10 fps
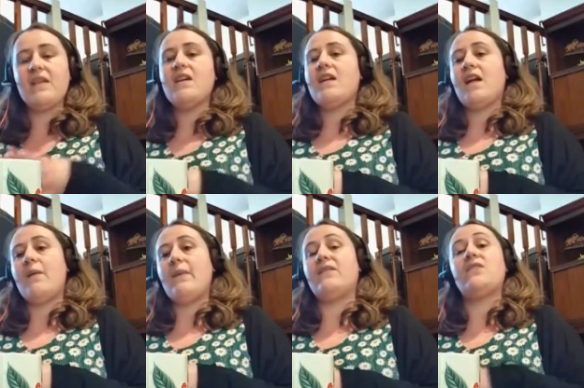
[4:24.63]

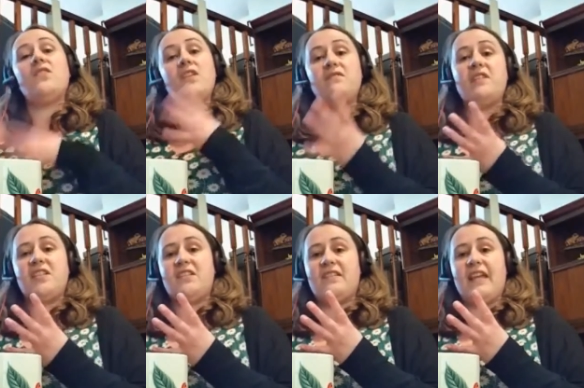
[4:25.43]
And the third
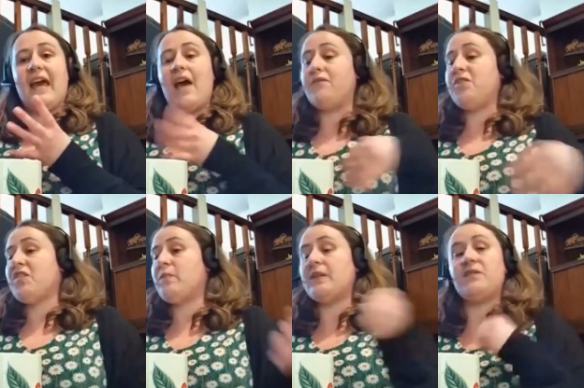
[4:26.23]
feature that they have
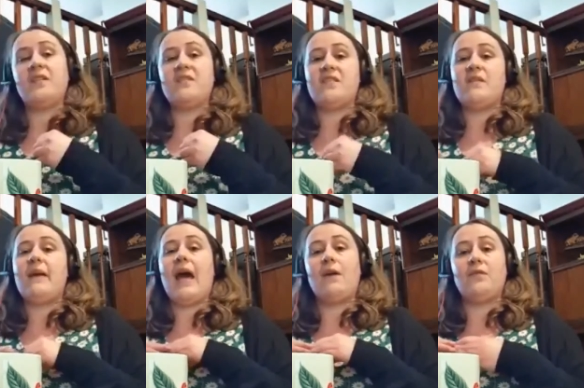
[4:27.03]
just built into them
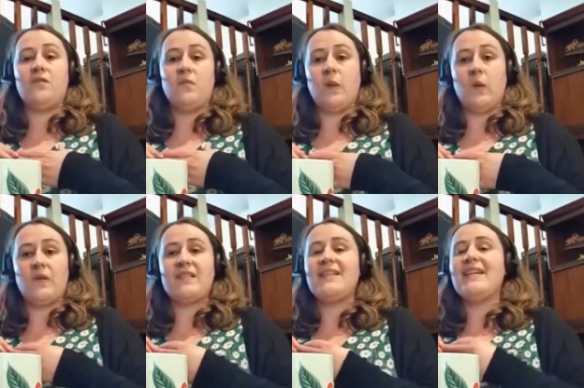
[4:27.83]
out of the
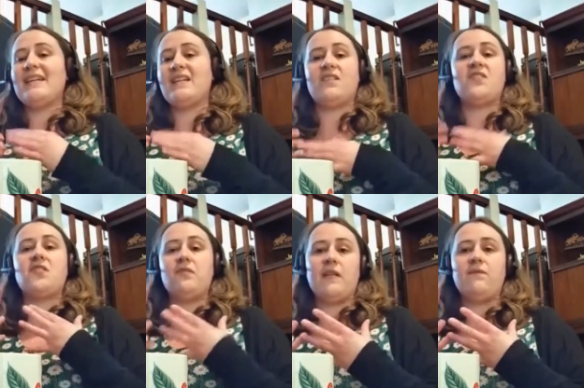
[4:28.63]
box is a
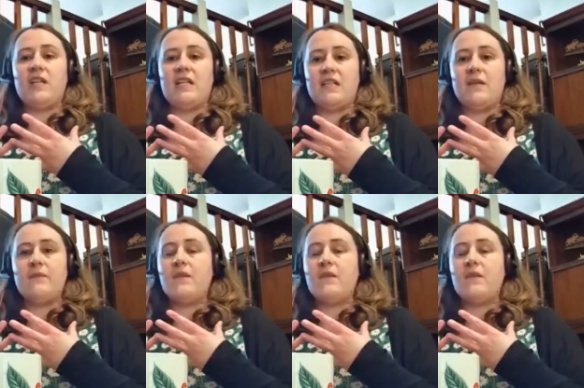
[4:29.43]
screen reader.